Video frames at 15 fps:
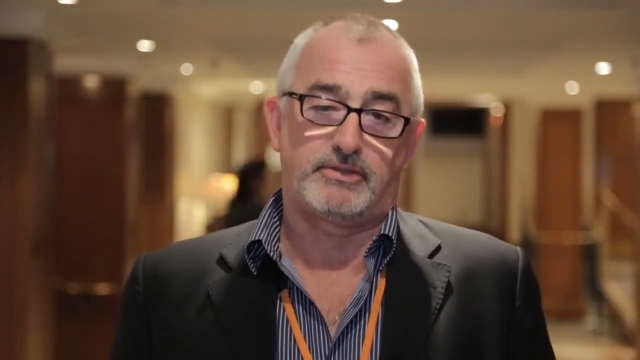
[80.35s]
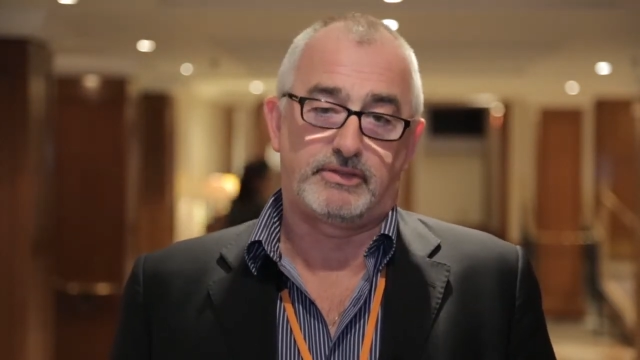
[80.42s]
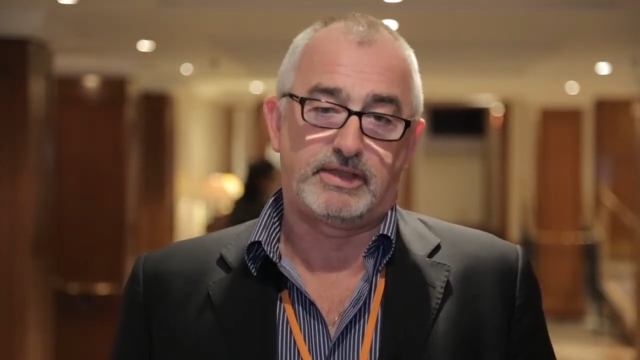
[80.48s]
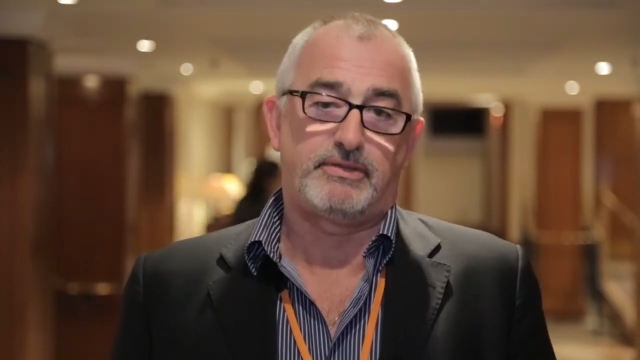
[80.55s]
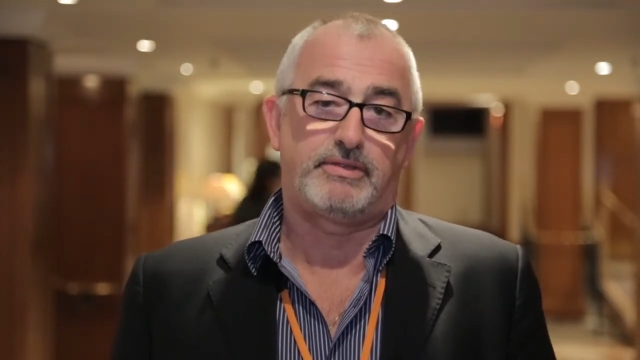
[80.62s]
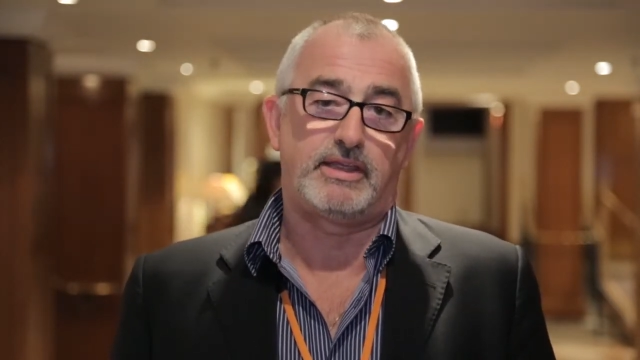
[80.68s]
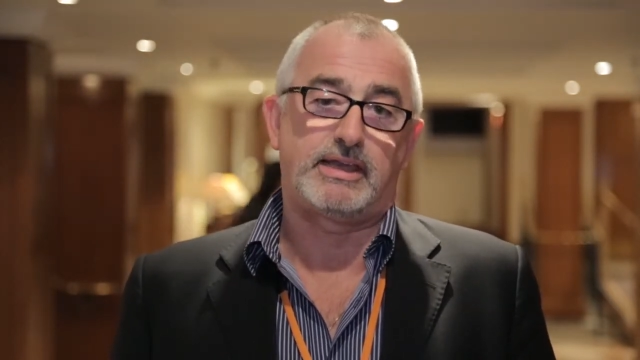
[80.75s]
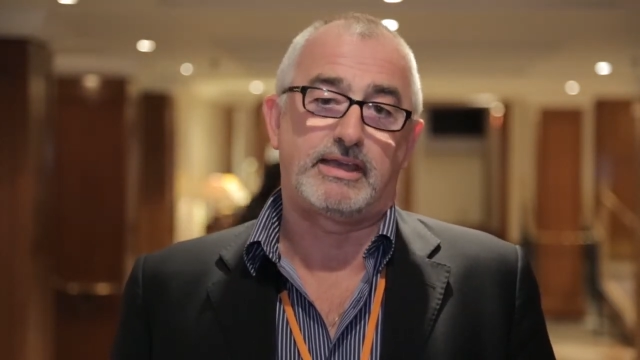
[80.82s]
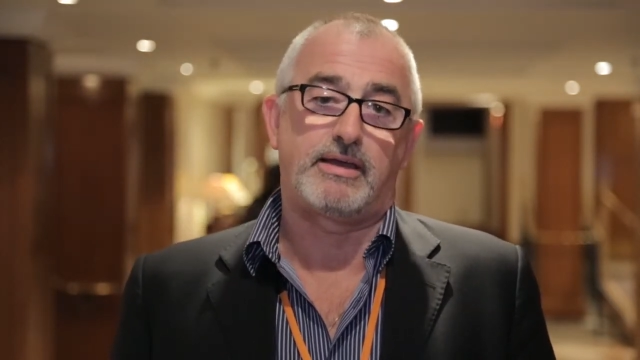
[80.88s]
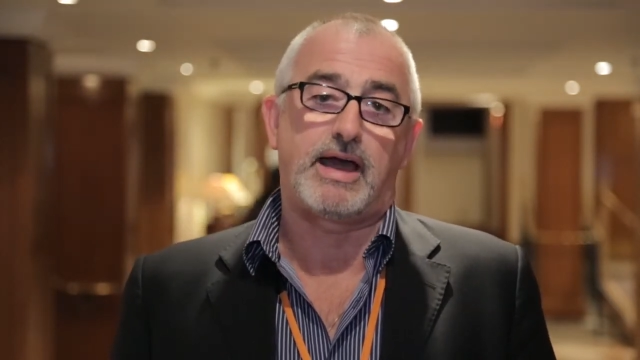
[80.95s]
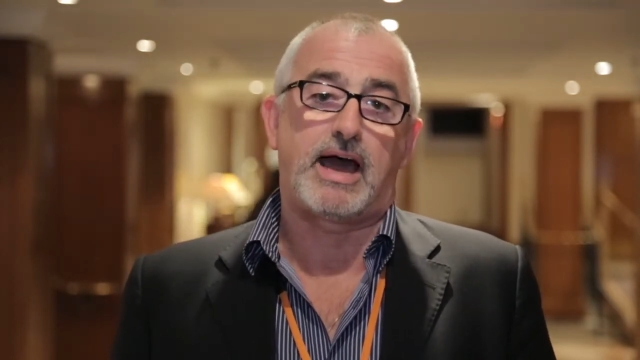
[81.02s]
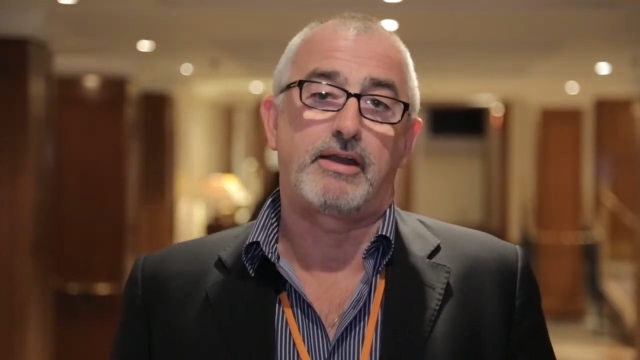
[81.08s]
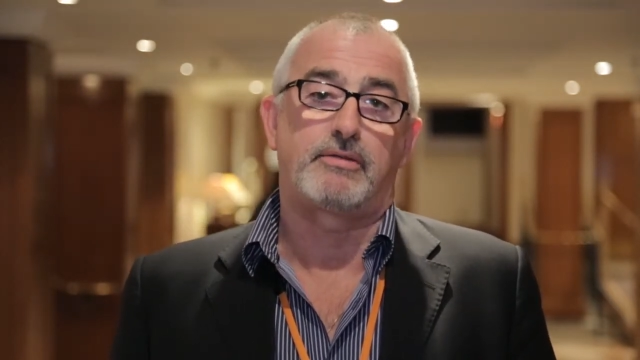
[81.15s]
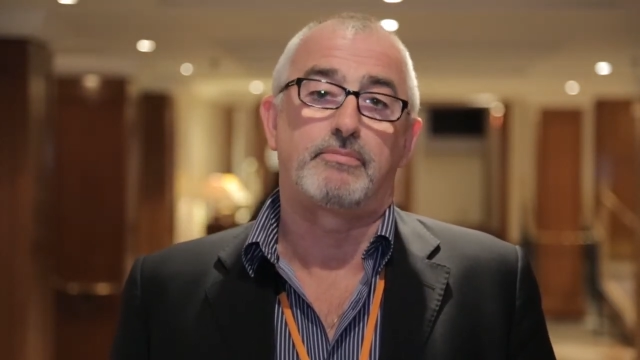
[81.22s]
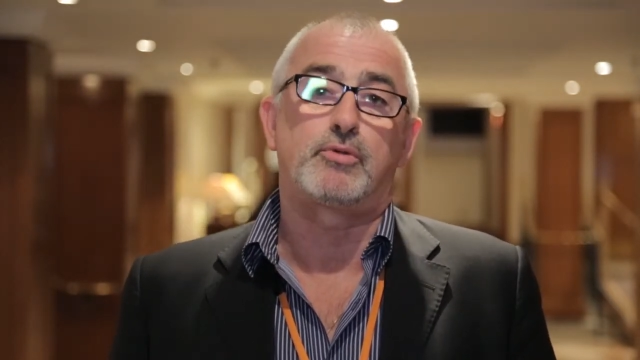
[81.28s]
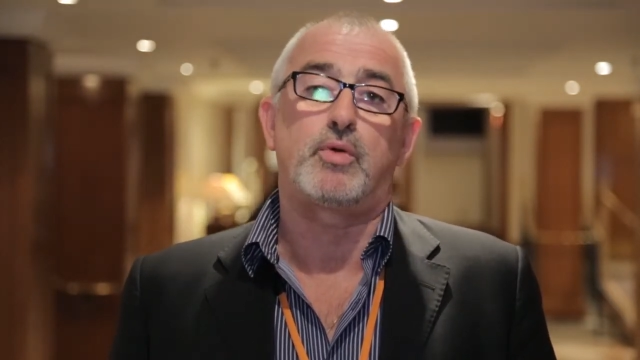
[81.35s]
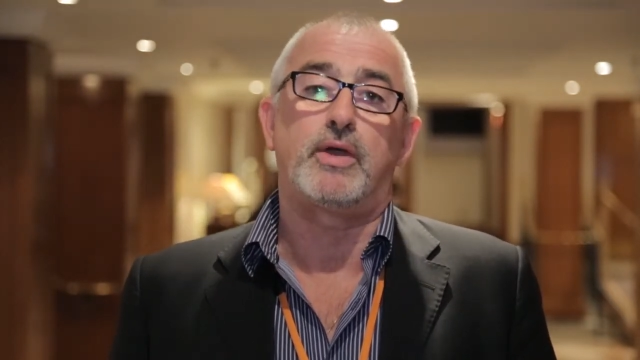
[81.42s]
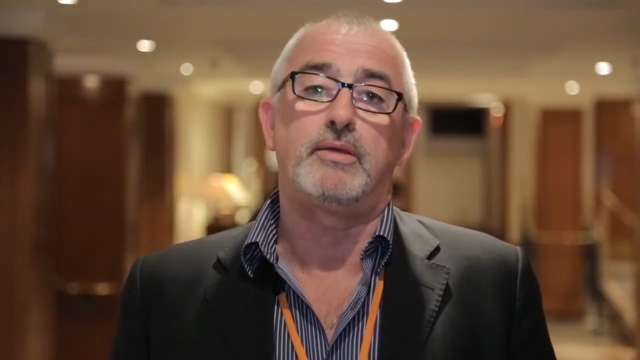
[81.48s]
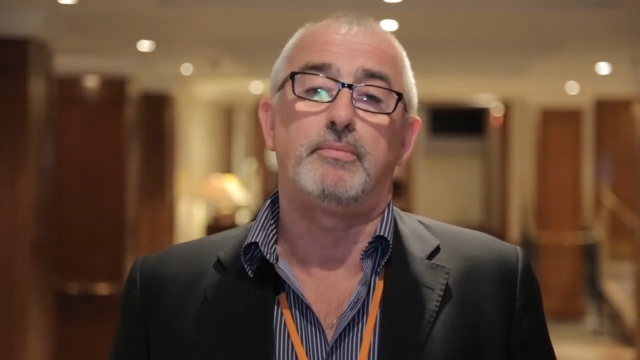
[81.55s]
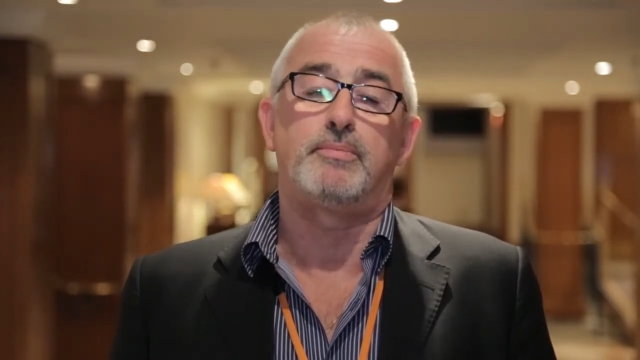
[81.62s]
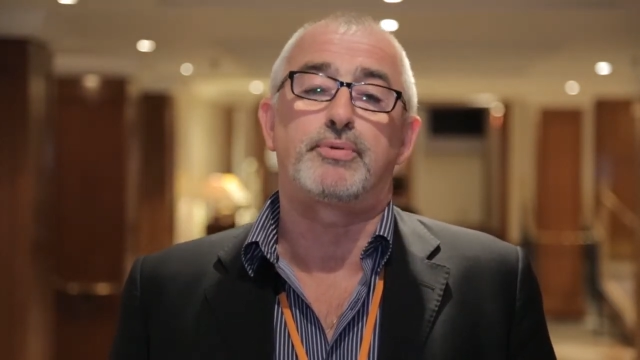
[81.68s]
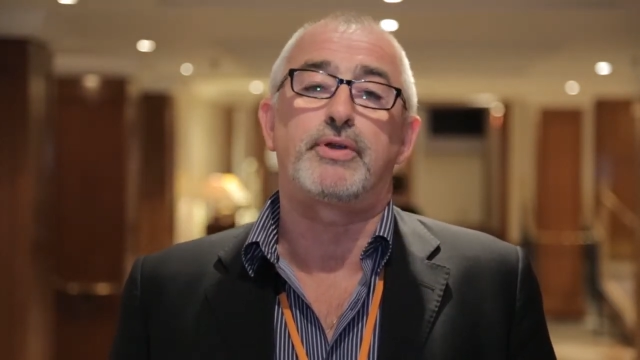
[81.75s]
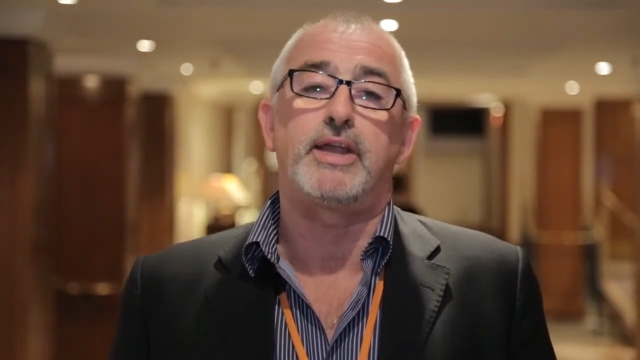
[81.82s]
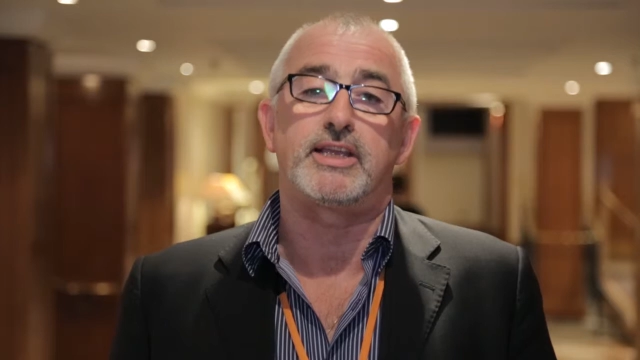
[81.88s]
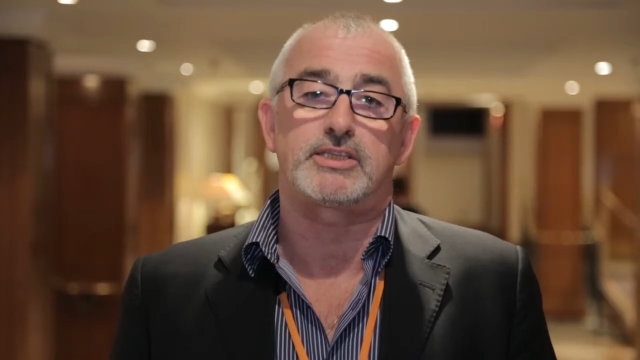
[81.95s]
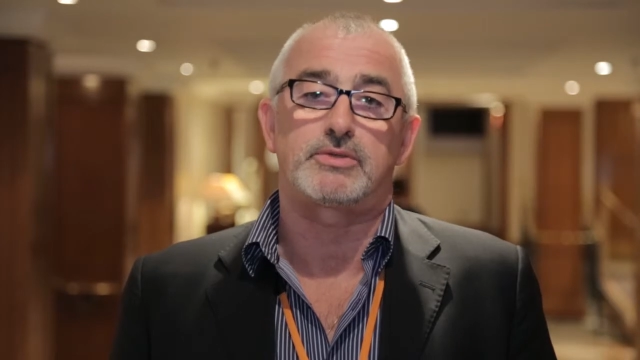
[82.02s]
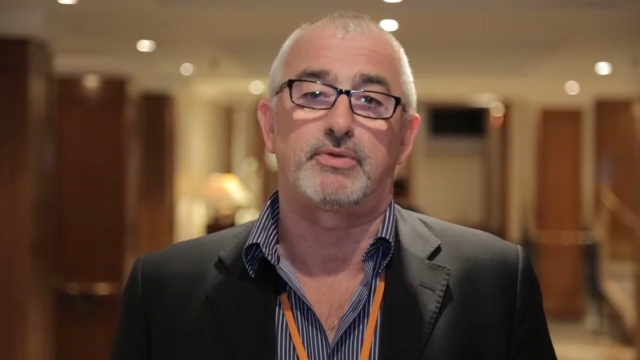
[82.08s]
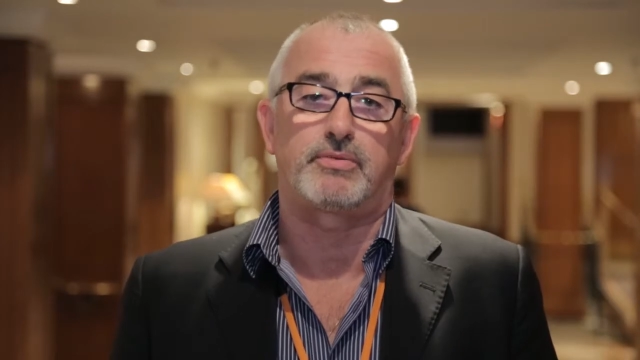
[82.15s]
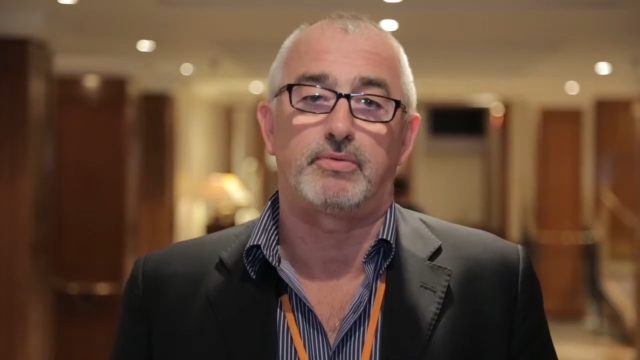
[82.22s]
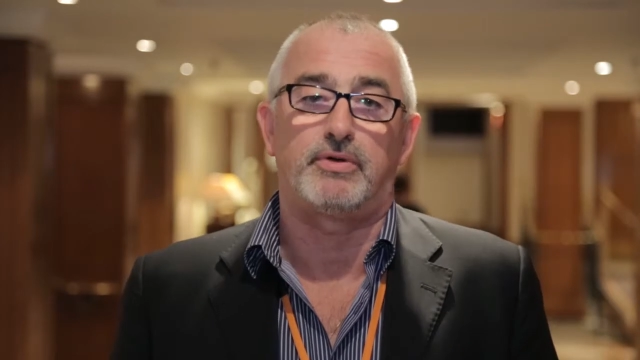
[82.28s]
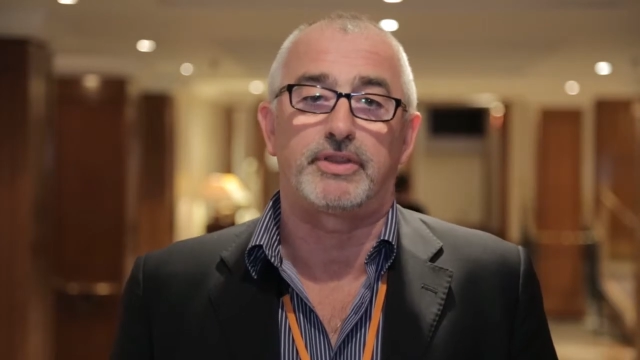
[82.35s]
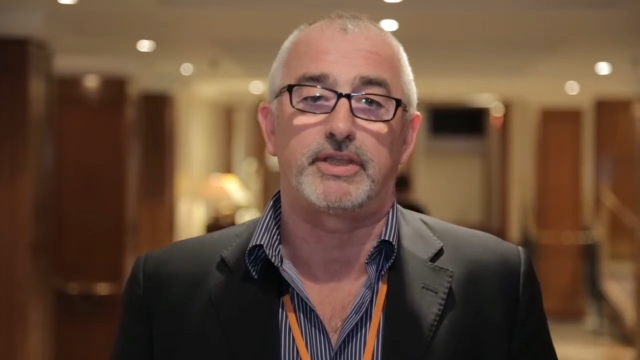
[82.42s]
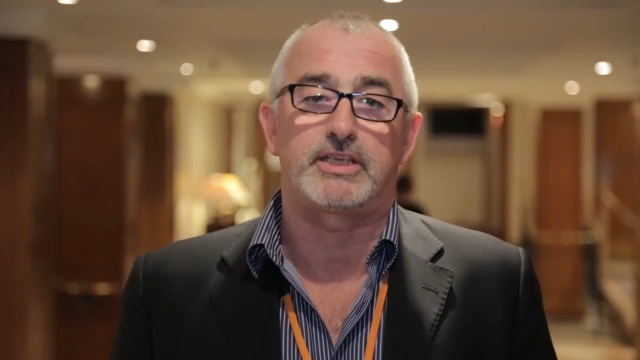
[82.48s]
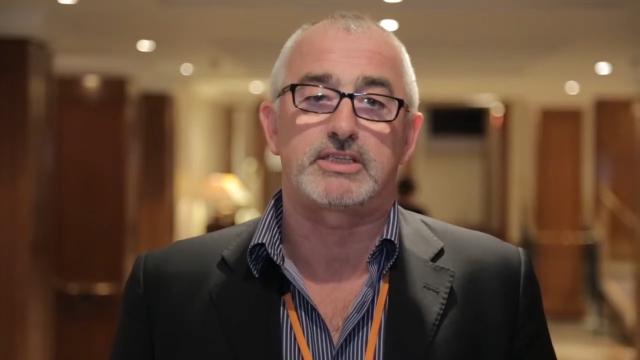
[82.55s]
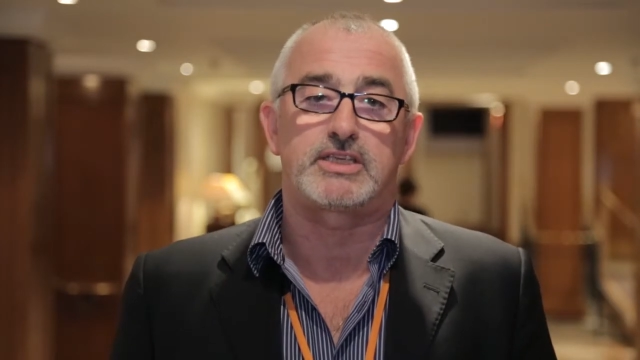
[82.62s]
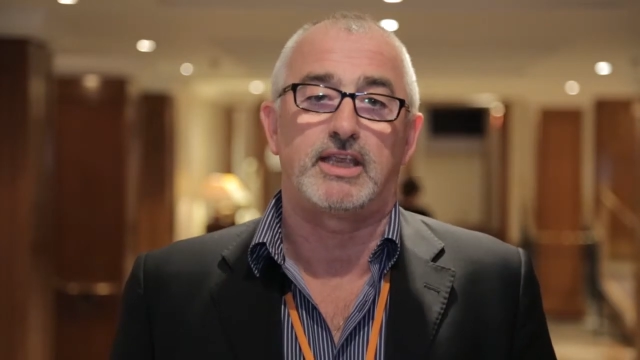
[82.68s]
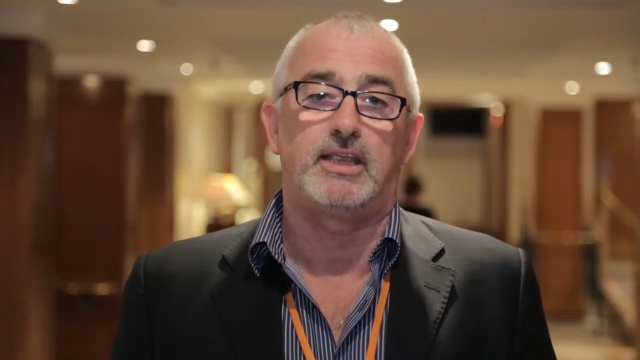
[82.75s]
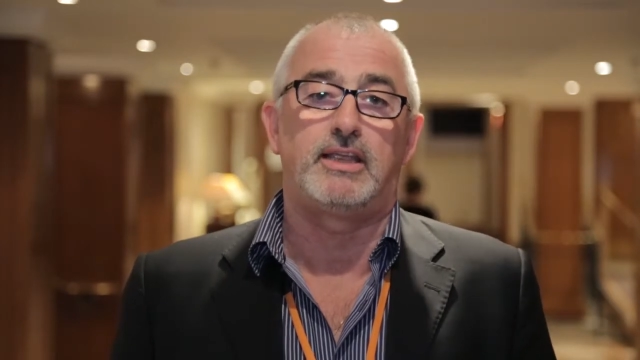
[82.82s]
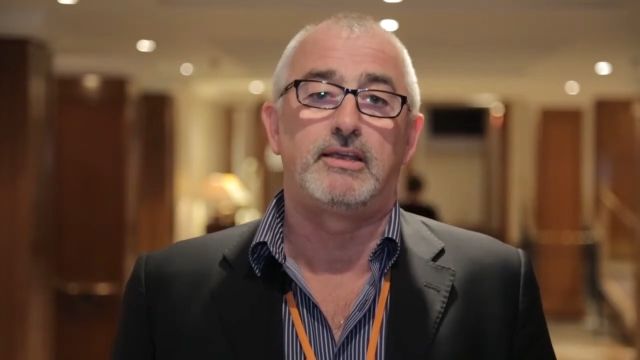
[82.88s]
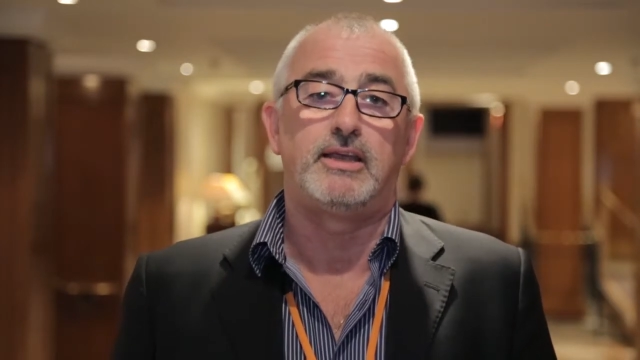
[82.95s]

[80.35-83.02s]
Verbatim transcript: they, they are quite impressed with what they see.